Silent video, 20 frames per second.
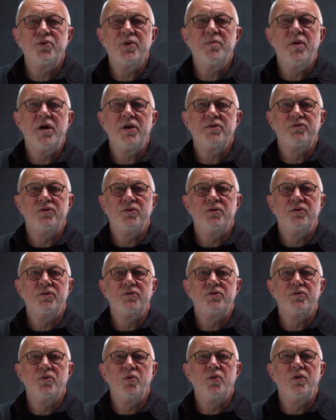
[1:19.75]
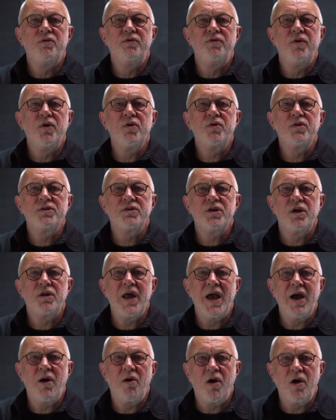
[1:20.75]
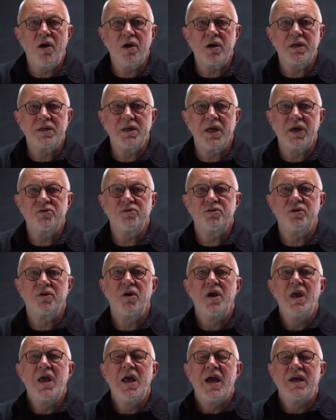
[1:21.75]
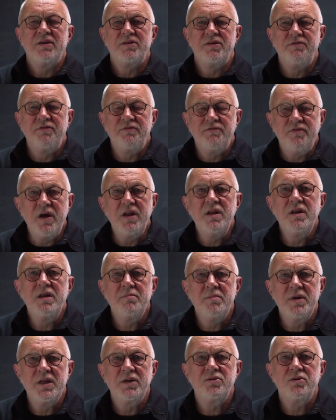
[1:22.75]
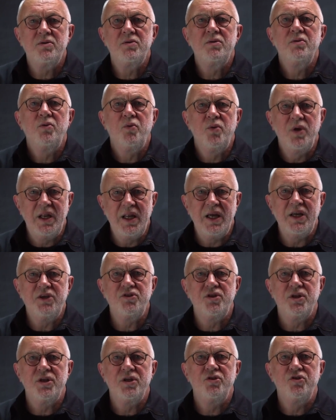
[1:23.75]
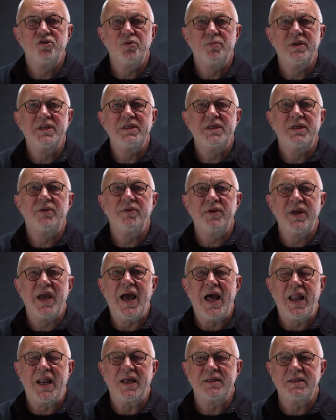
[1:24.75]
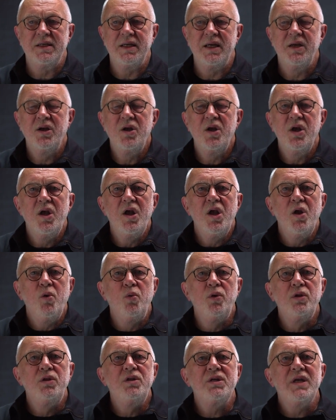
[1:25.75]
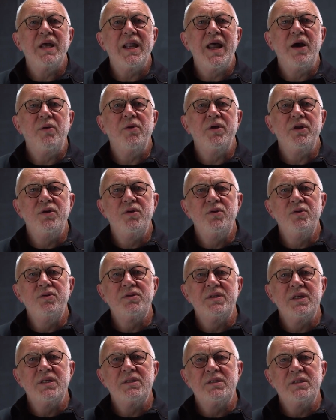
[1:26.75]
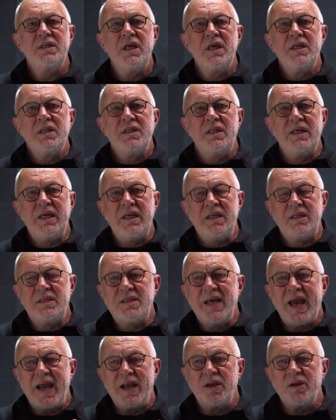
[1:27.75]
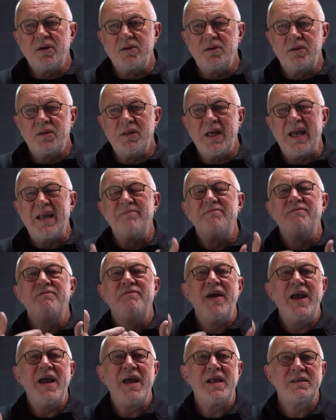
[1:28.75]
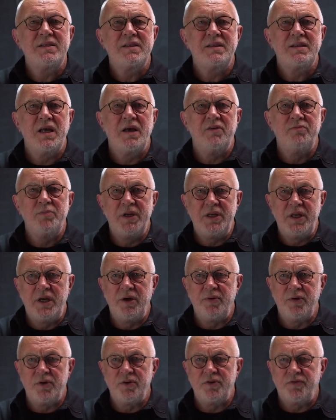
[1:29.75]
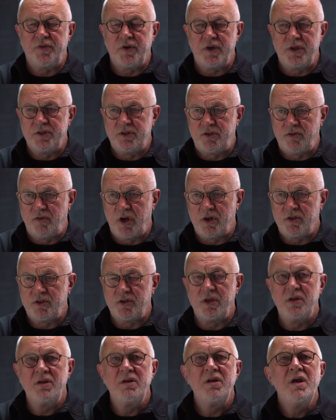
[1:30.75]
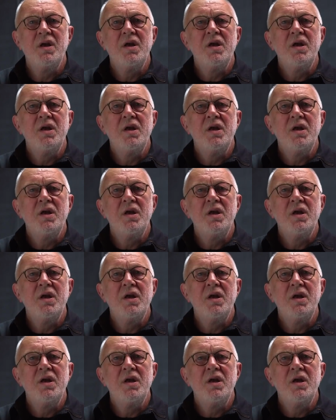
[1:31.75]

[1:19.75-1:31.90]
three modules, we'll focus on how architecture has a fundamental relation to materiality. We'll look at how it uses the technical advance of materials for construction,